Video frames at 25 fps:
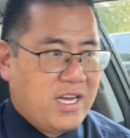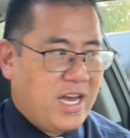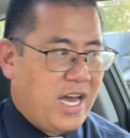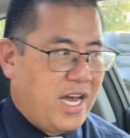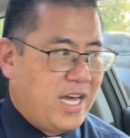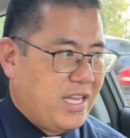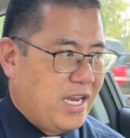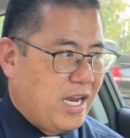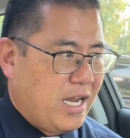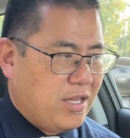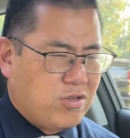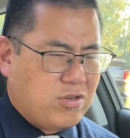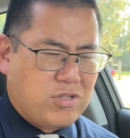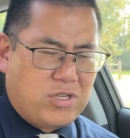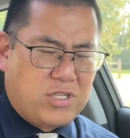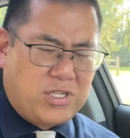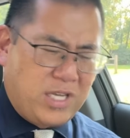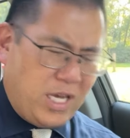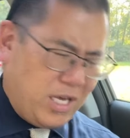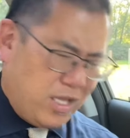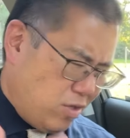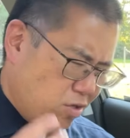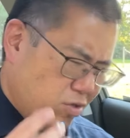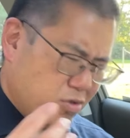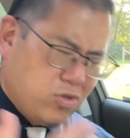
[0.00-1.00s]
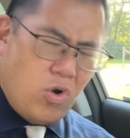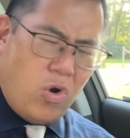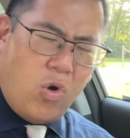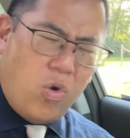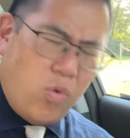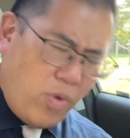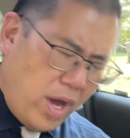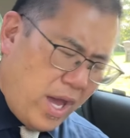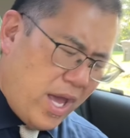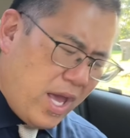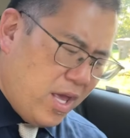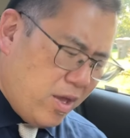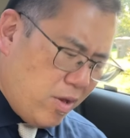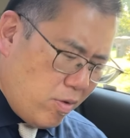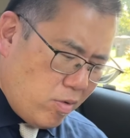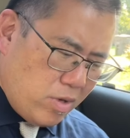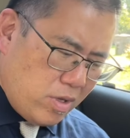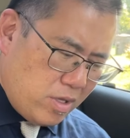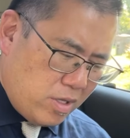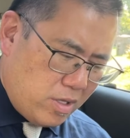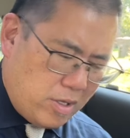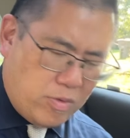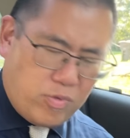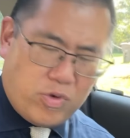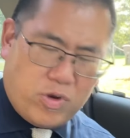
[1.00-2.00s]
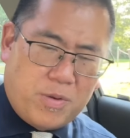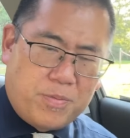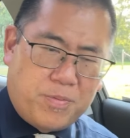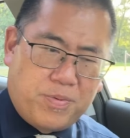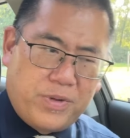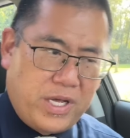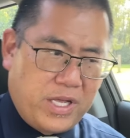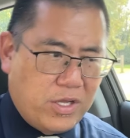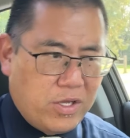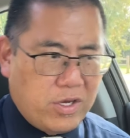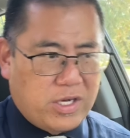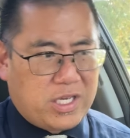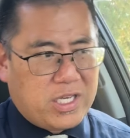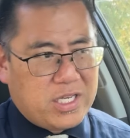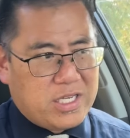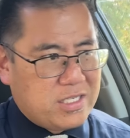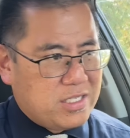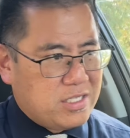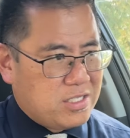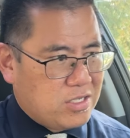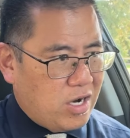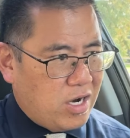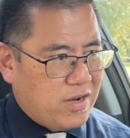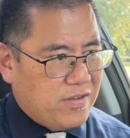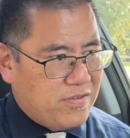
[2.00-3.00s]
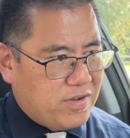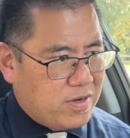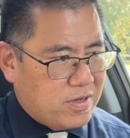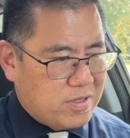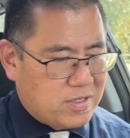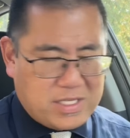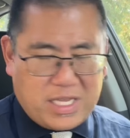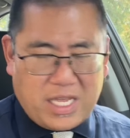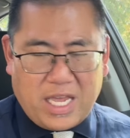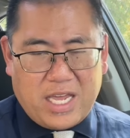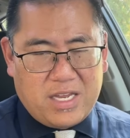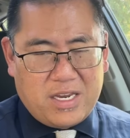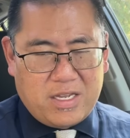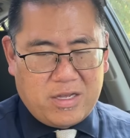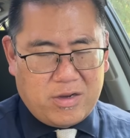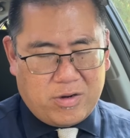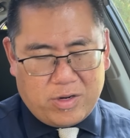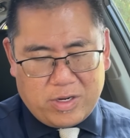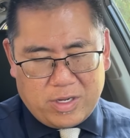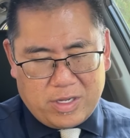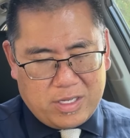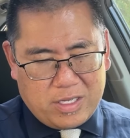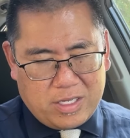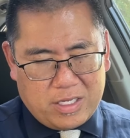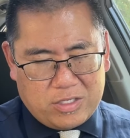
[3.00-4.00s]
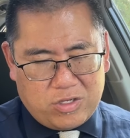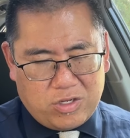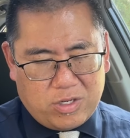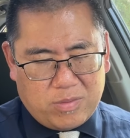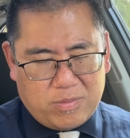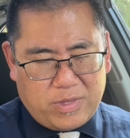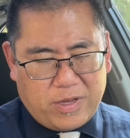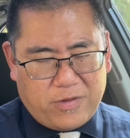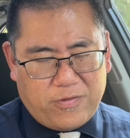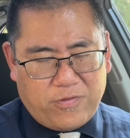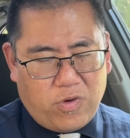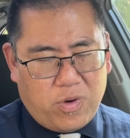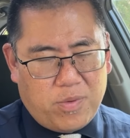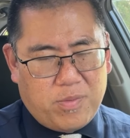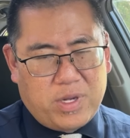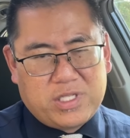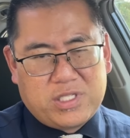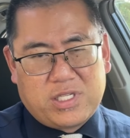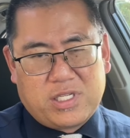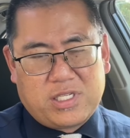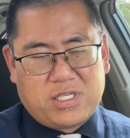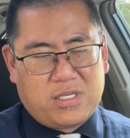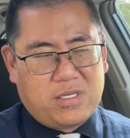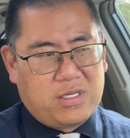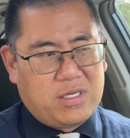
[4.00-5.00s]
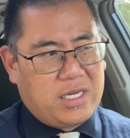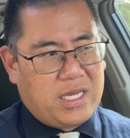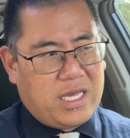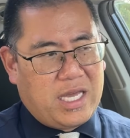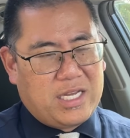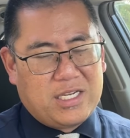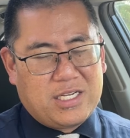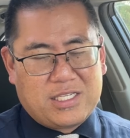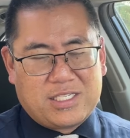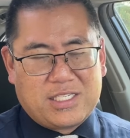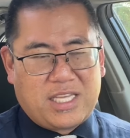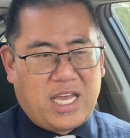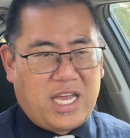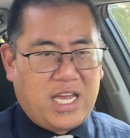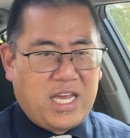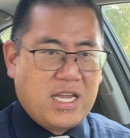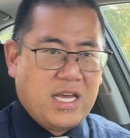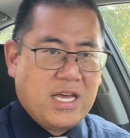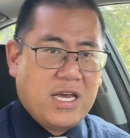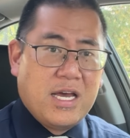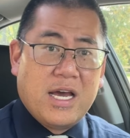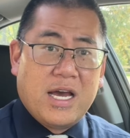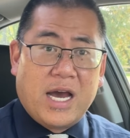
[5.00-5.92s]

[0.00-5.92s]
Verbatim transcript: And then others are saying, there's no way he would have played. Look, he's not even skating, or it took him like 4 months again to skate.